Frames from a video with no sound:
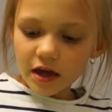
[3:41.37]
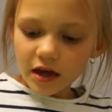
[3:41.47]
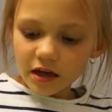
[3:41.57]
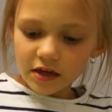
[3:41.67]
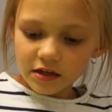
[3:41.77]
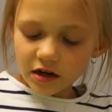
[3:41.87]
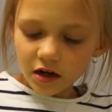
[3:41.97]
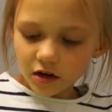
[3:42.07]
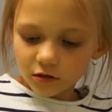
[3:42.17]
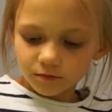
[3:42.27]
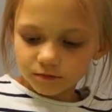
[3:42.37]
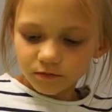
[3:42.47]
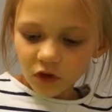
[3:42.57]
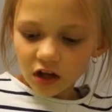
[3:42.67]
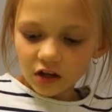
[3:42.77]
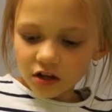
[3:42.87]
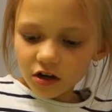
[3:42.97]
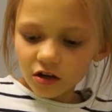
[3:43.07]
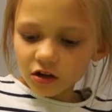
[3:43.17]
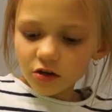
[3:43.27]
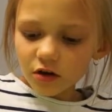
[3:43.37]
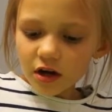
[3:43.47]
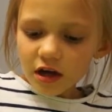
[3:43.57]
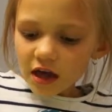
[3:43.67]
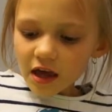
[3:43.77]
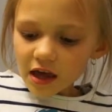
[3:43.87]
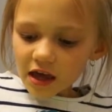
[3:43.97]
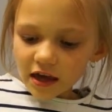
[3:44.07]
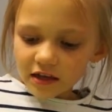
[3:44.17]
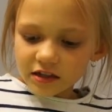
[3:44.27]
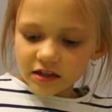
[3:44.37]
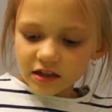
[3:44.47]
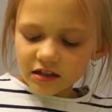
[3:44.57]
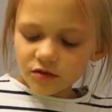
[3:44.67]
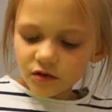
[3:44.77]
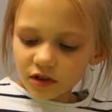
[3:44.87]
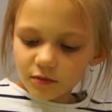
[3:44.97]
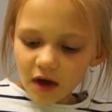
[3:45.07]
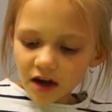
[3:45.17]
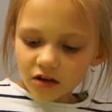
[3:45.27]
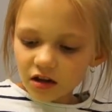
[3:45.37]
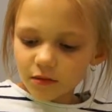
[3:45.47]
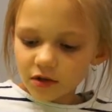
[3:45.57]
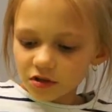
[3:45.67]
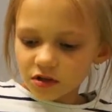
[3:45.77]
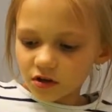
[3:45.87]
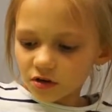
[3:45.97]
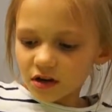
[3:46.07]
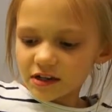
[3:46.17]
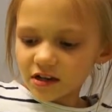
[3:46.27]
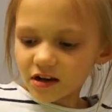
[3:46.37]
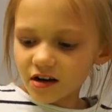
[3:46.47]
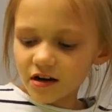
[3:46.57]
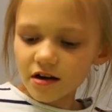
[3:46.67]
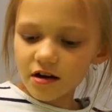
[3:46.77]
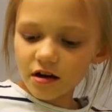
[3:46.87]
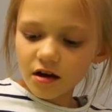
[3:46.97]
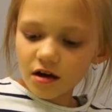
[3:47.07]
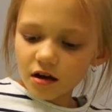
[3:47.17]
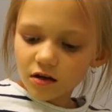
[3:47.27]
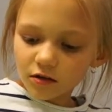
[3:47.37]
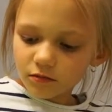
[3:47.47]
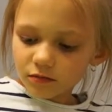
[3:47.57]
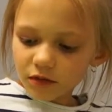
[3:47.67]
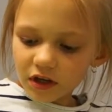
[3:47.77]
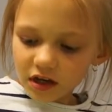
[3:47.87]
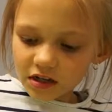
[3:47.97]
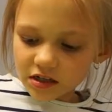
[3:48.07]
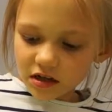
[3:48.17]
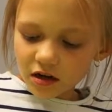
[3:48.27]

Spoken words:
is glitter glue, and it doesn't really matter that I'm using Crazy because